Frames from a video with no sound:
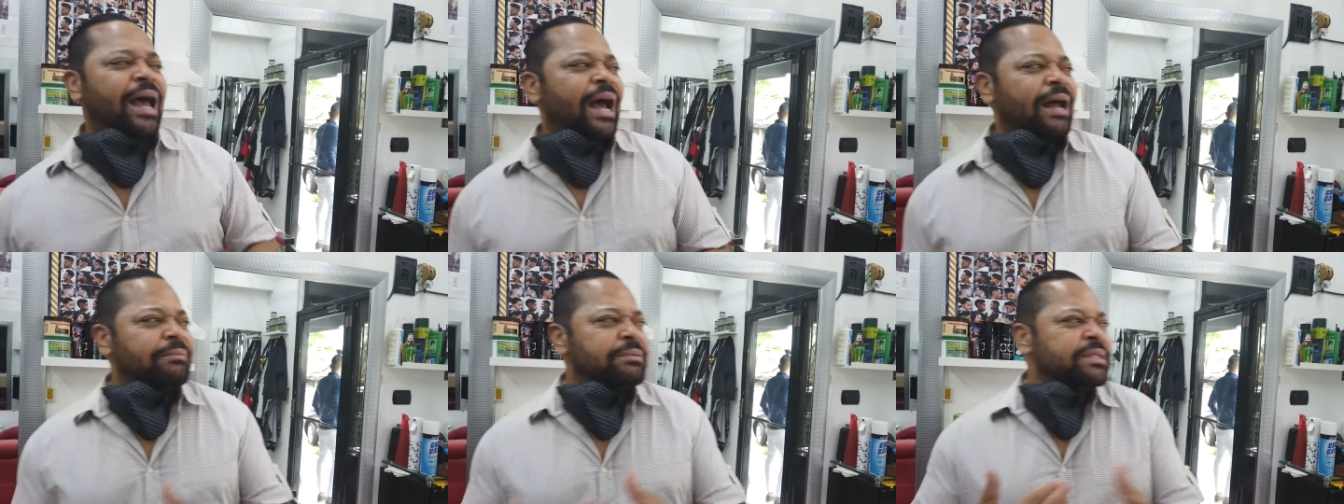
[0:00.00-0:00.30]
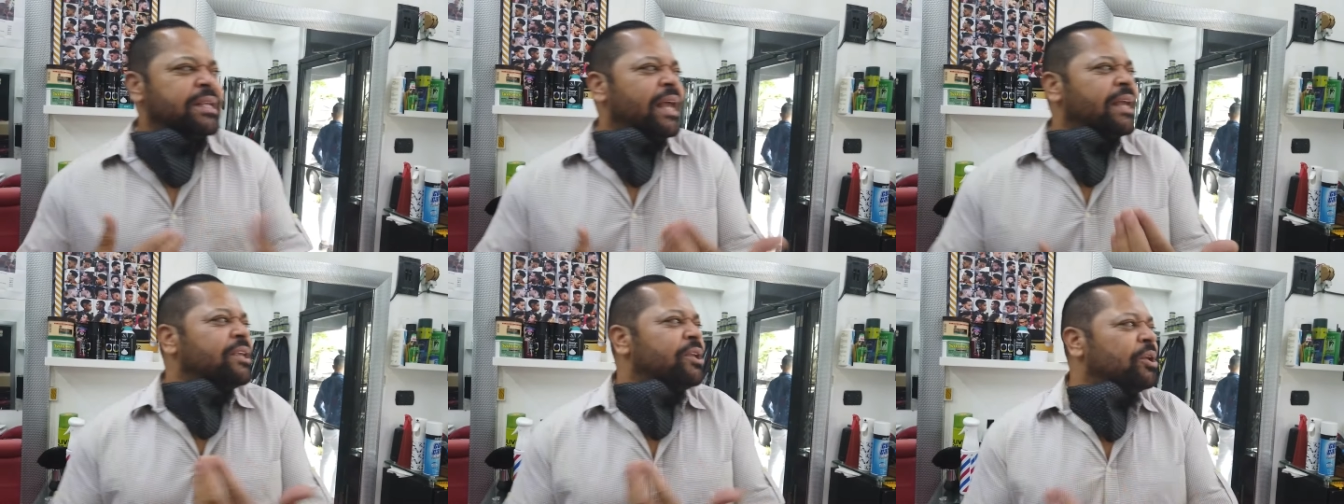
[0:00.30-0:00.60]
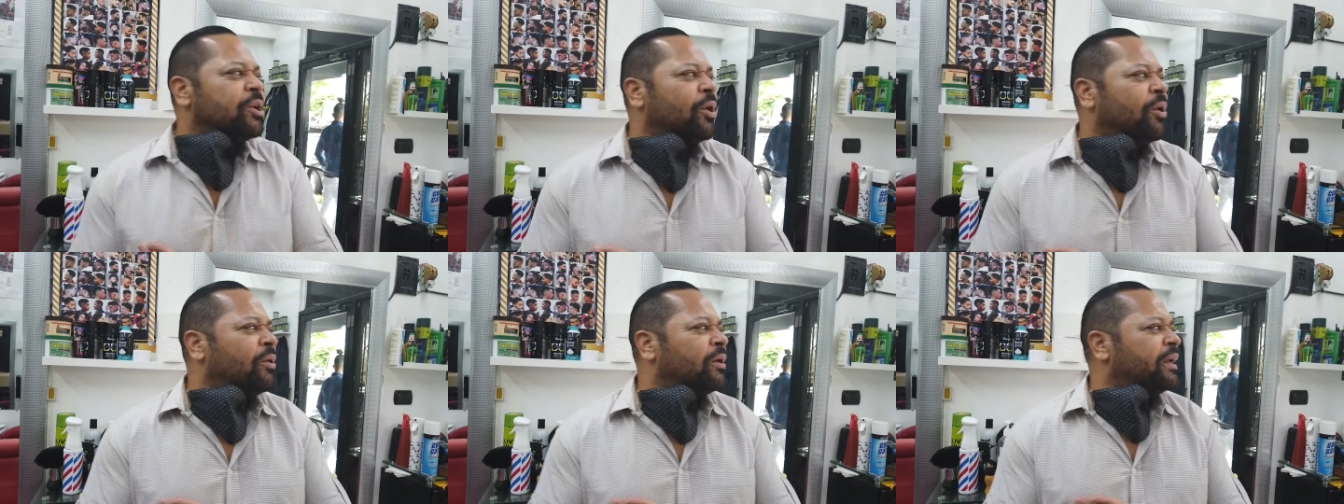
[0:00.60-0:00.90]
I'm saying,
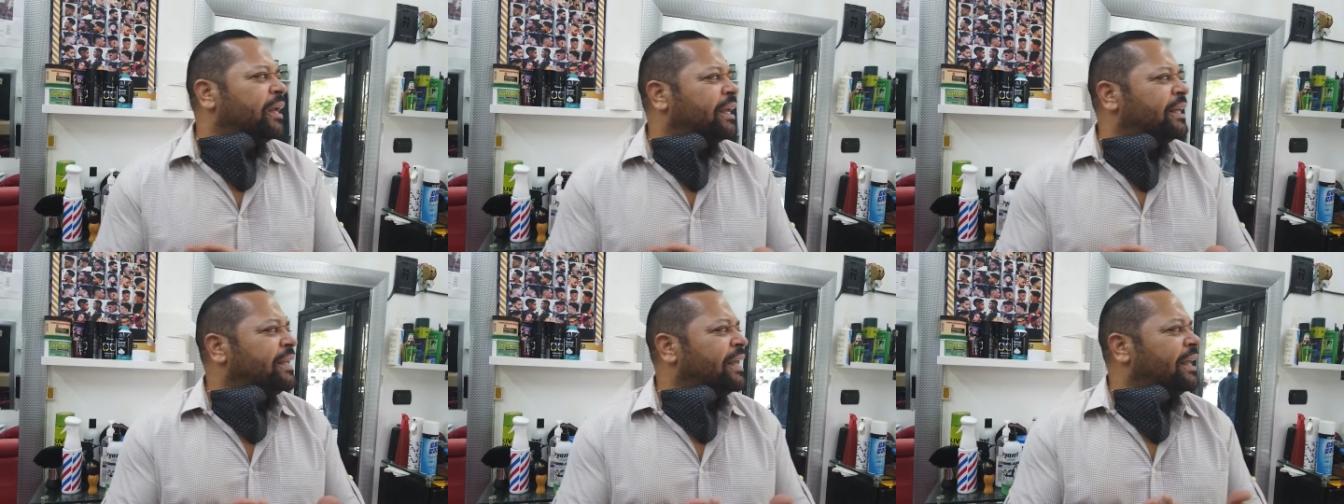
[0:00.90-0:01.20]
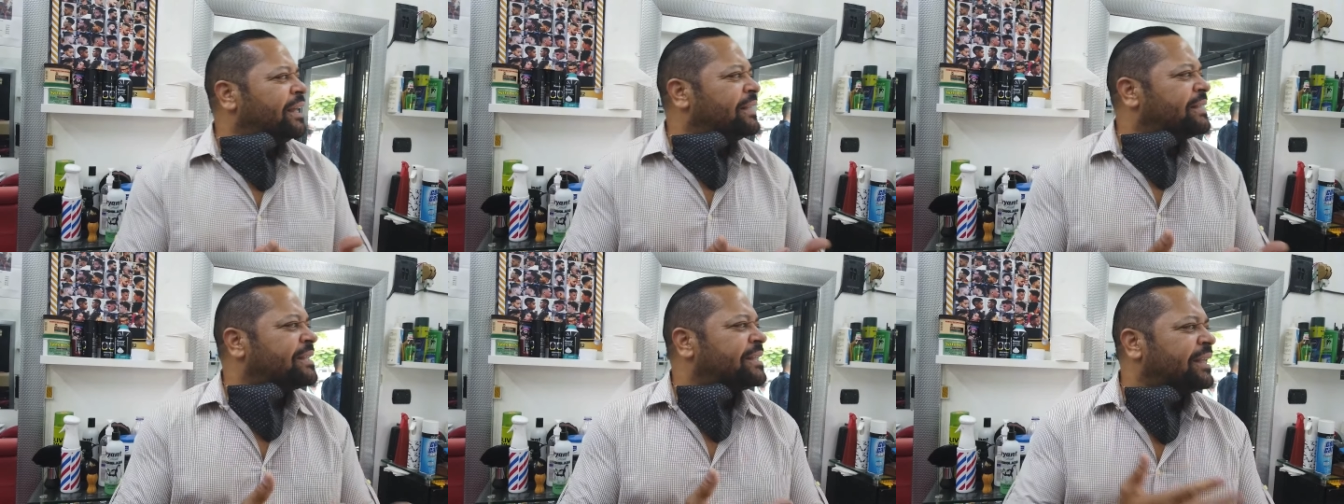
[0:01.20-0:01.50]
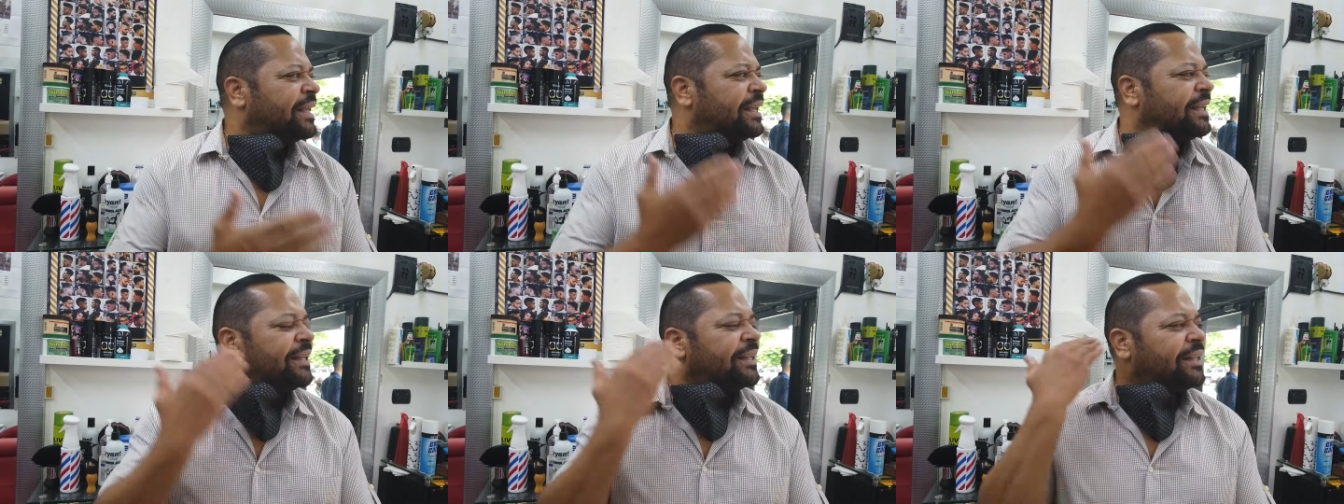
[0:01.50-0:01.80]
you know,
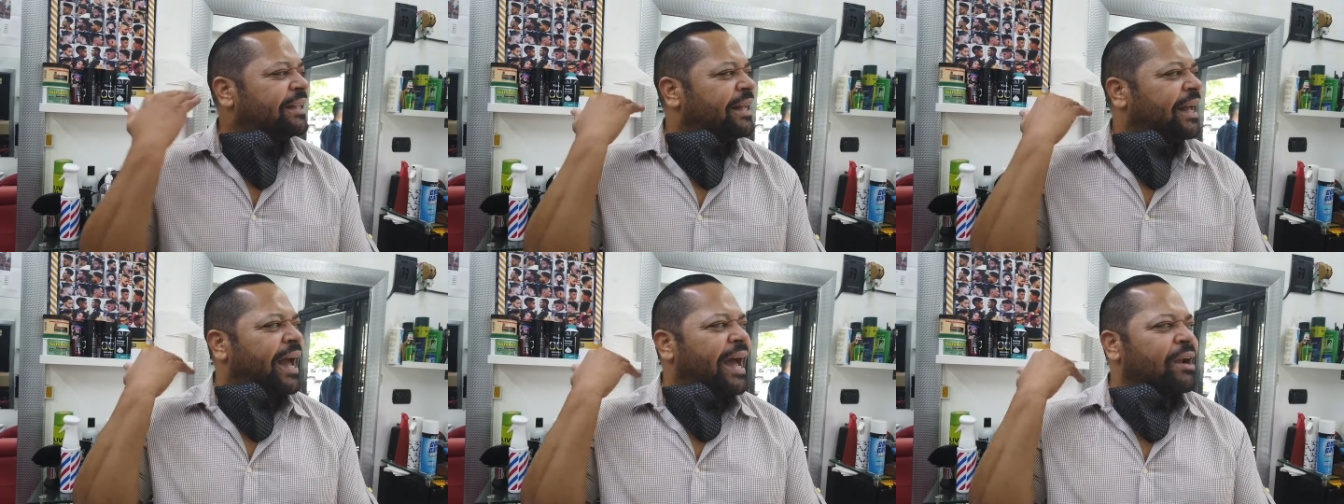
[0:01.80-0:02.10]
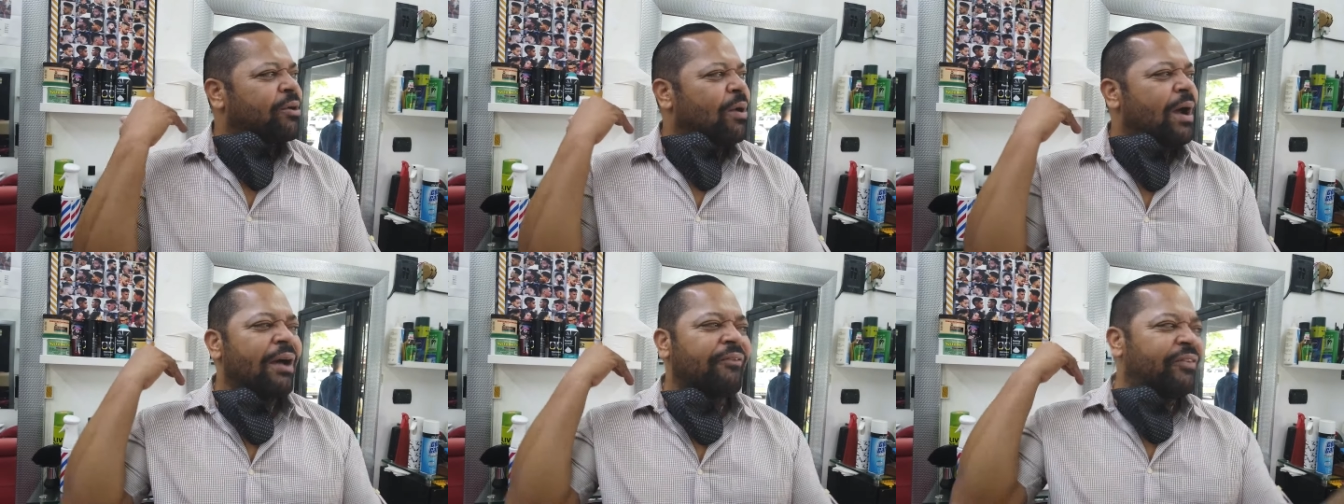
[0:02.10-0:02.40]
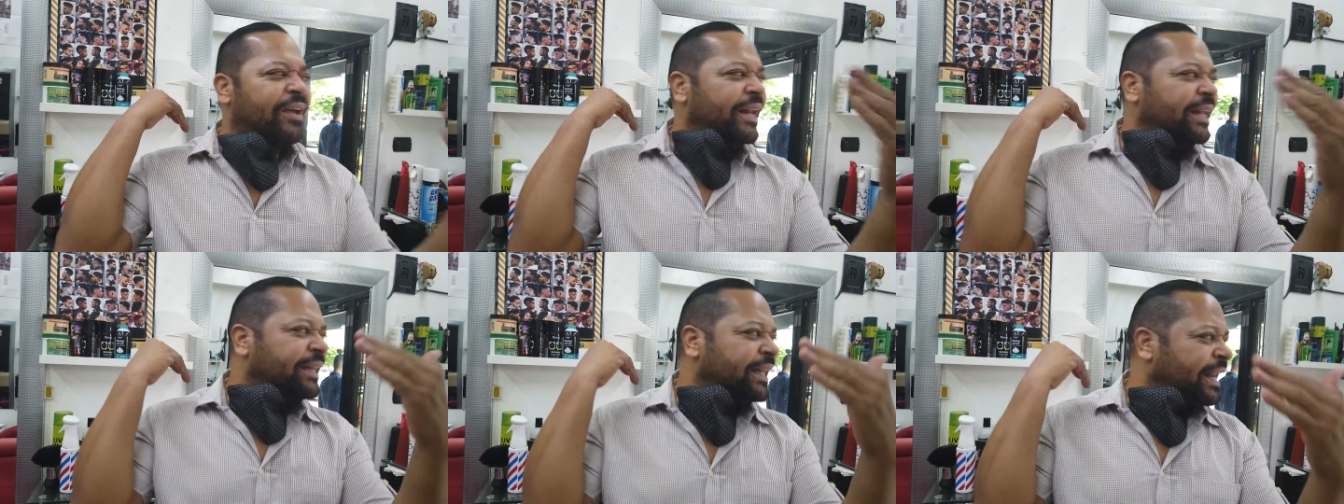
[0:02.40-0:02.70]
I don't
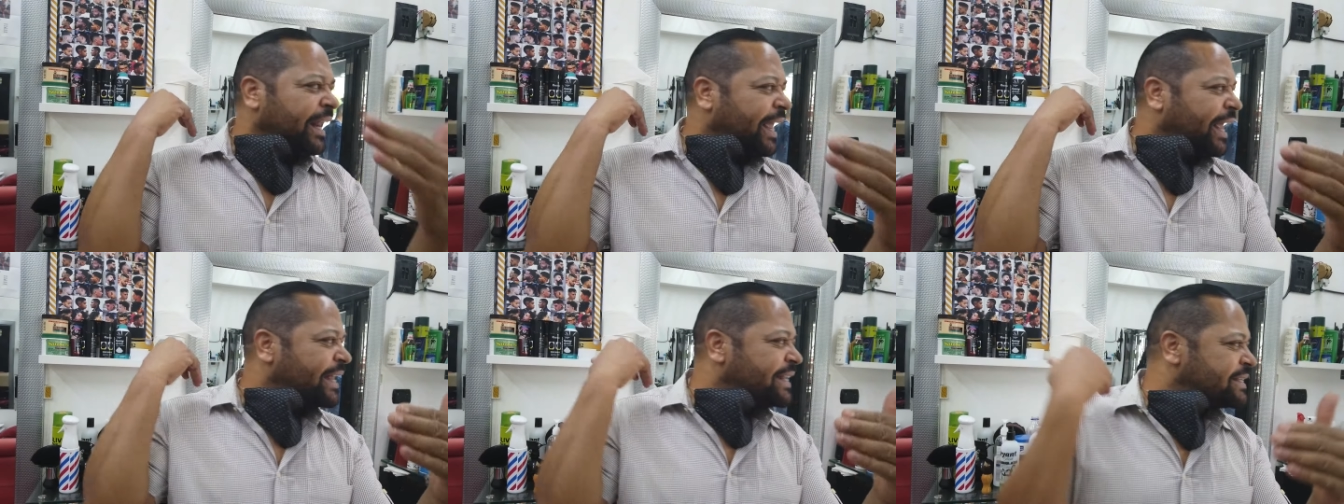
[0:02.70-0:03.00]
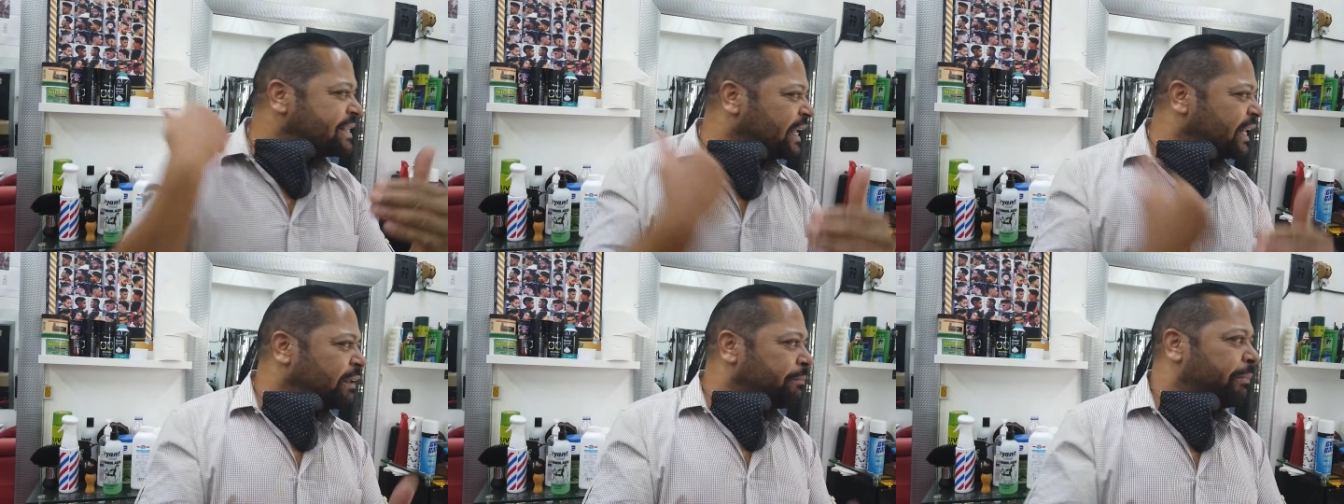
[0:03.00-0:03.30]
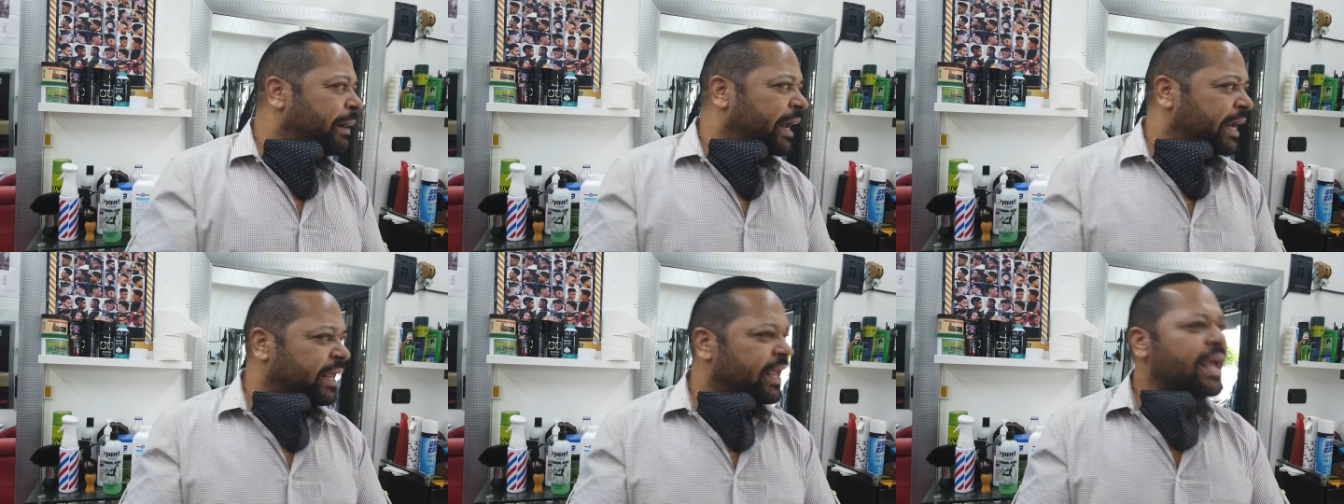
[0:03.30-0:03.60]
have anything against
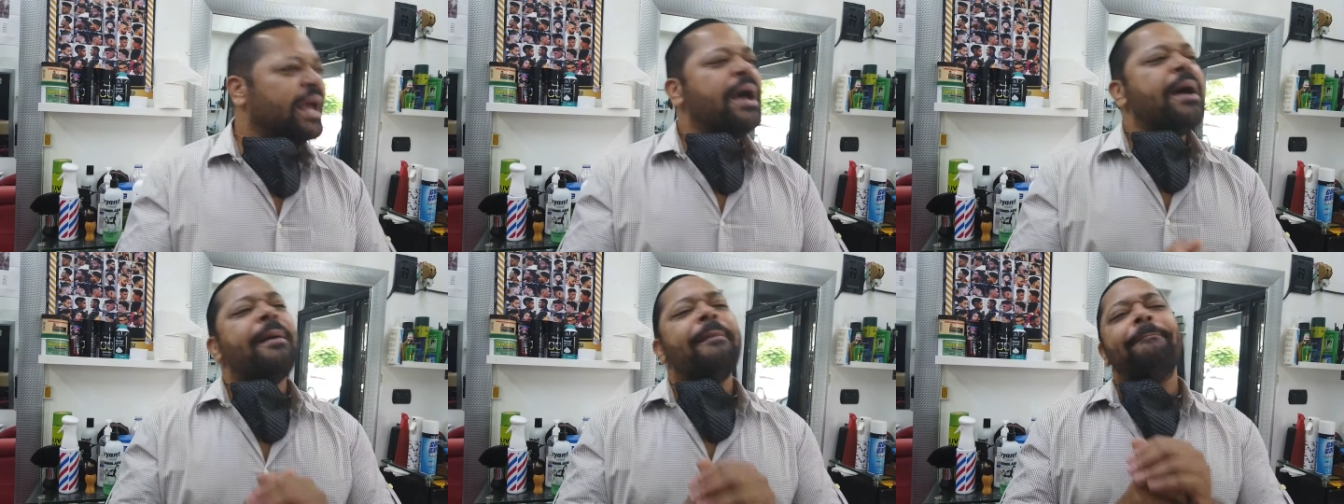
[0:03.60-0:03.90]
anybody.